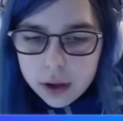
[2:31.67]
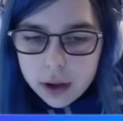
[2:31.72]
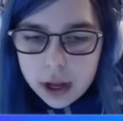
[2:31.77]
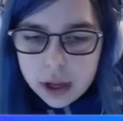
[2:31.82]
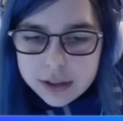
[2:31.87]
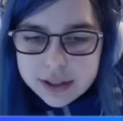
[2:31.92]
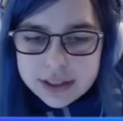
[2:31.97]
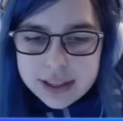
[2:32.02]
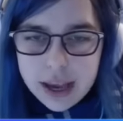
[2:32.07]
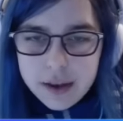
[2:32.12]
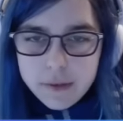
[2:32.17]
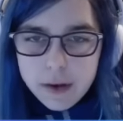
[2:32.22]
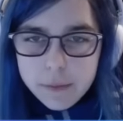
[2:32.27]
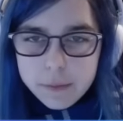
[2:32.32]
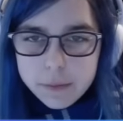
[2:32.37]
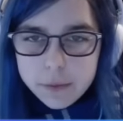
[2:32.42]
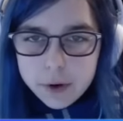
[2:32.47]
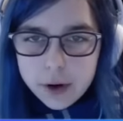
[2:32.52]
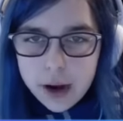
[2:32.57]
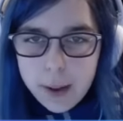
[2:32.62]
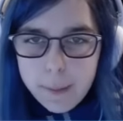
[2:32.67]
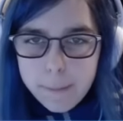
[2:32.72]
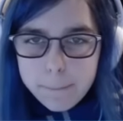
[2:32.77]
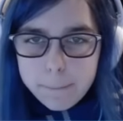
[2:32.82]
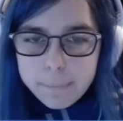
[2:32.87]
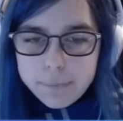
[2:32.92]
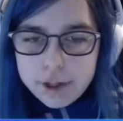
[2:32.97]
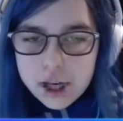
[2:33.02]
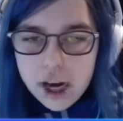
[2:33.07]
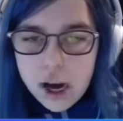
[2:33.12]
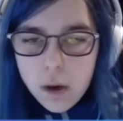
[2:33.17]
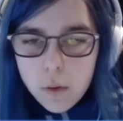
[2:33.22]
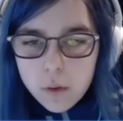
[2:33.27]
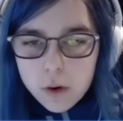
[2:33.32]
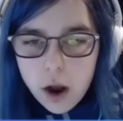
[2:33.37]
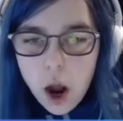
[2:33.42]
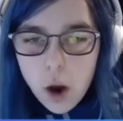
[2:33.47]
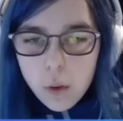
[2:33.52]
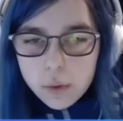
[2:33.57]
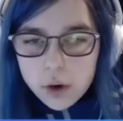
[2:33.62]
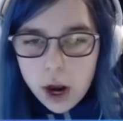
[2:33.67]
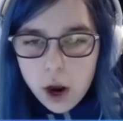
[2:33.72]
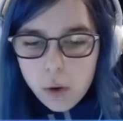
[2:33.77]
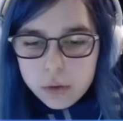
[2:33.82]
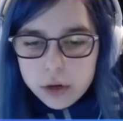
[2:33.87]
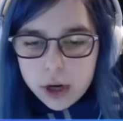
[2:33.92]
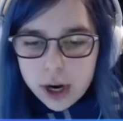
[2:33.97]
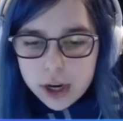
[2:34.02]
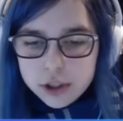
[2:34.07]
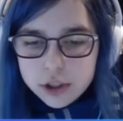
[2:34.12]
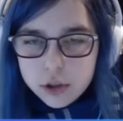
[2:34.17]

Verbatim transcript: I'll save up for it. Phew! Oh gosh.